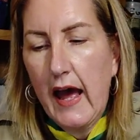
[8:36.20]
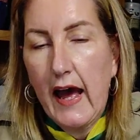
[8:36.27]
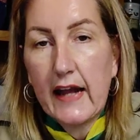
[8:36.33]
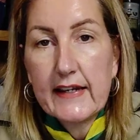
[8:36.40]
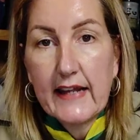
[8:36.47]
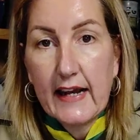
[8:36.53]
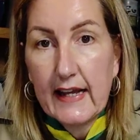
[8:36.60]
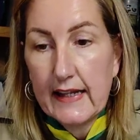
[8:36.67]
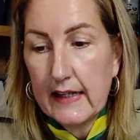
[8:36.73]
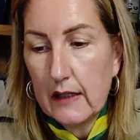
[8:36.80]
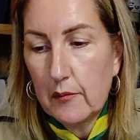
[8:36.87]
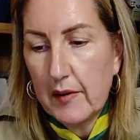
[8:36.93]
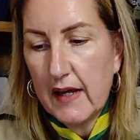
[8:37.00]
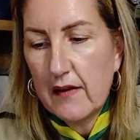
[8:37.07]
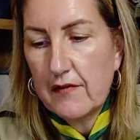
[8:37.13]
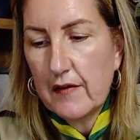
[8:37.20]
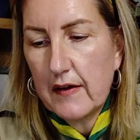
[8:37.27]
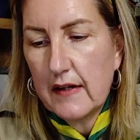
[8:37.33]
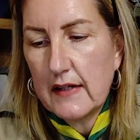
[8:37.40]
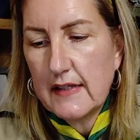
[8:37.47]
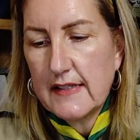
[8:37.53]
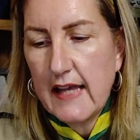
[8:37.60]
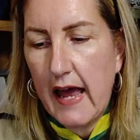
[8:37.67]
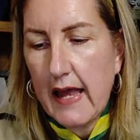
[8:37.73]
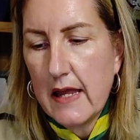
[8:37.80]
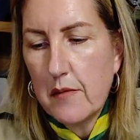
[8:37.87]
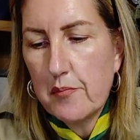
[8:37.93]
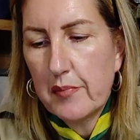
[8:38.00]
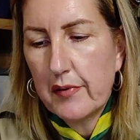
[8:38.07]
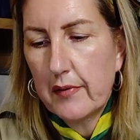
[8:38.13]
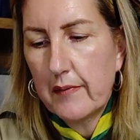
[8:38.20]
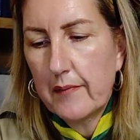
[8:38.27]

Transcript: And get a little bit of tape.